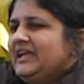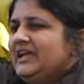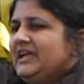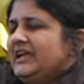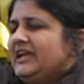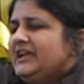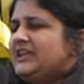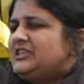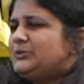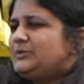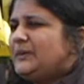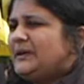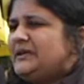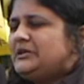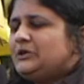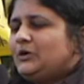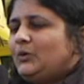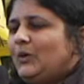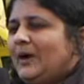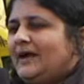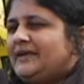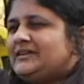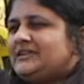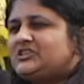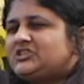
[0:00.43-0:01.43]
It's been
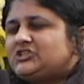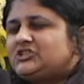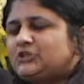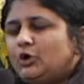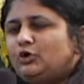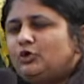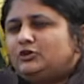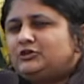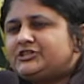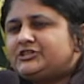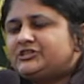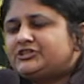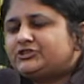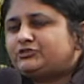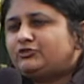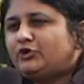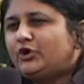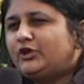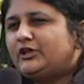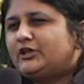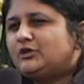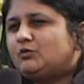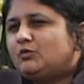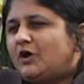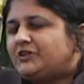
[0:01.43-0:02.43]
quite
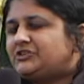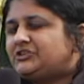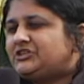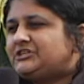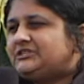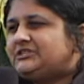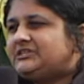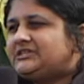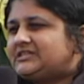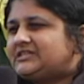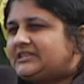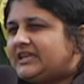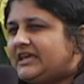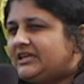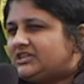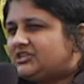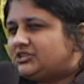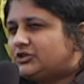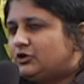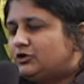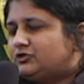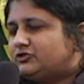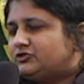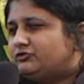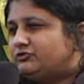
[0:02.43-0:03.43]
soul-destroying watching this case
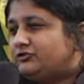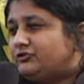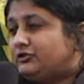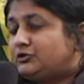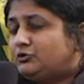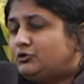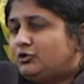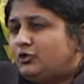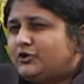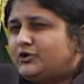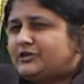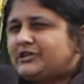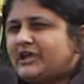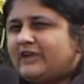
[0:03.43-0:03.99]
go through the court.